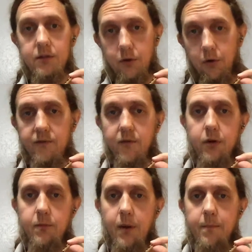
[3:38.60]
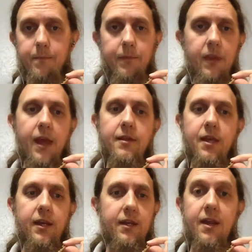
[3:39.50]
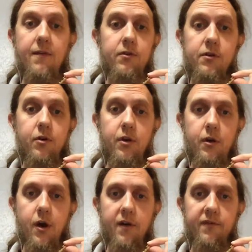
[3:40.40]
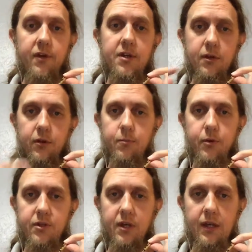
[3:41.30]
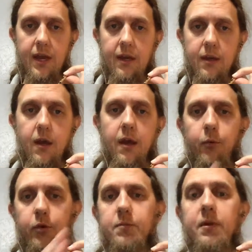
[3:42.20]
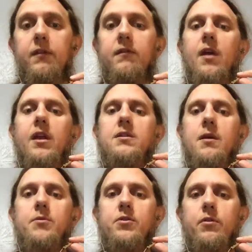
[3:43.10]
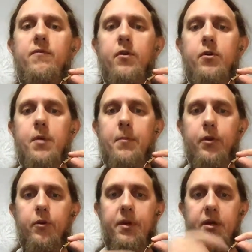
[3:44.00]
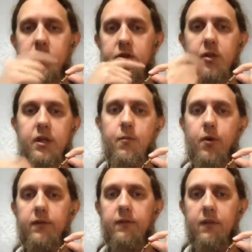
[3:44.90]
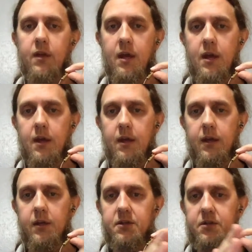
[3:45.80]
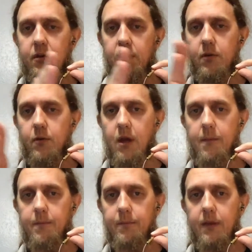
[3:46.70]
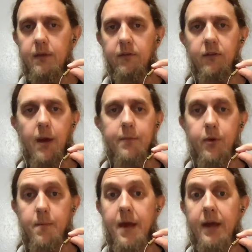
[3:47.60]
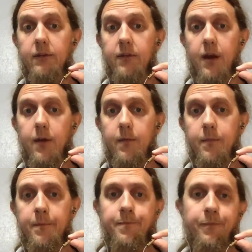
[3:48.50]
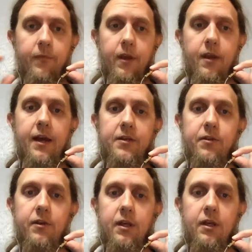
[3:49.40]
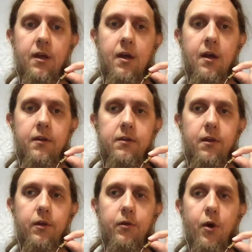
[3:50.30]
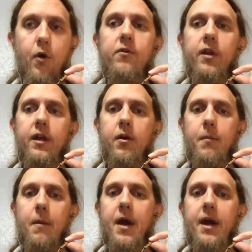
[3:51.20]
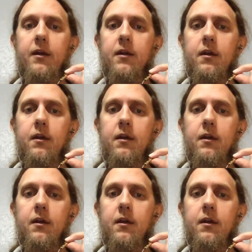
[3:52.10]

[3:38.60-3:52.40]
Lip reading: turn the volume up, and then it never turned it off until you pushed it again, which means anytime you turn the volume up a little bit, just click it once, it just started going up and stopped when it maxed out. And actually, the little overlay on my Mac